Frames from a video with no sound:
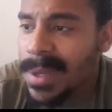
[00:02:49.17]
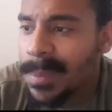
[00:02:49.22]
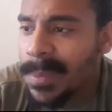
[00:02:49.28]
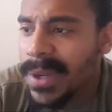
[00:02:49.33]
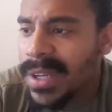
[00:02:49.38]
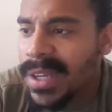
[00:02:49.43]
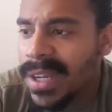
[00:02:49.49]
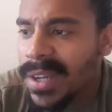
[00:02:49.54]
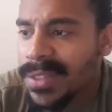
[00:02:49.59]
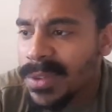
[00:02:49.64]

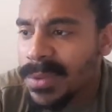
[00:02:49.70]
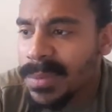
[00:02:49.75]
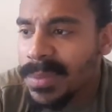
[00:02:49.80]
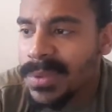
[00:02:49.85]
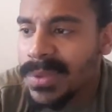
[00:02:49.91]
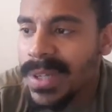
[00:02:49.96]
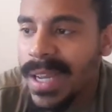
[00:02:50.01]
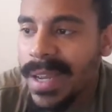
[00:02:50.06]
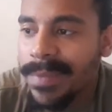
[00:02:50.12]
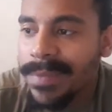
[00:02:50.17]
Bring
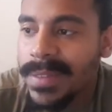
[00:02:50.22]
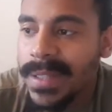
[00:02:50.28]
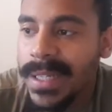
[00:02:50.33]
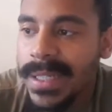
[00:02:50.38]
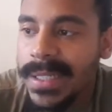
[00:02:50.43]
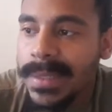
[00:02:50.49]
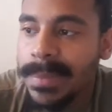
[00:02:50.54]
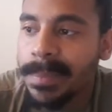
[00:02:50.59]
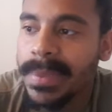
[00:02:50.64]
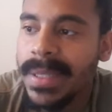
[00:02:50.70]
comfortable
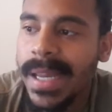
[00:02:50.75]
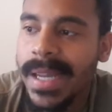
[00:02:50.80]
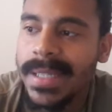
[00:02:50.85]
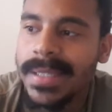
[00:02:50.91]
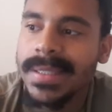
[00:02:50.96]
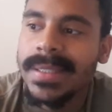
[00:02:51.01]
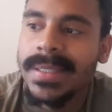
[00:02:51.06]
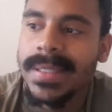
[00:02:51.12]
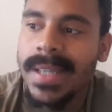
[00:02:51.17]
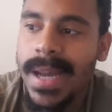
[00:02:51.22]
athletic black
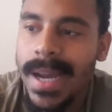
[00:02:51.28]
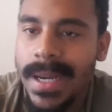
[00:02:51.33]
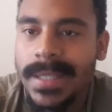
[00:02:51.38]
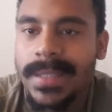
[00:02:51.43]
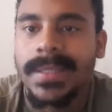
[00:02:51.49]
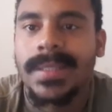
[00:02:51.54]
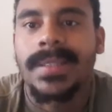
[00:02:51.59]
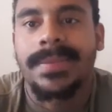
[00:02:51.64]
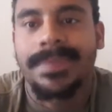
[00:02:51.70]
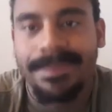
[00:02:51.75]

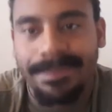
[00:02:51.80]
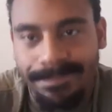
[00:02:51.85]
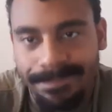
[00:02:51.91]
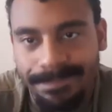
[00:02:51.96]
socks.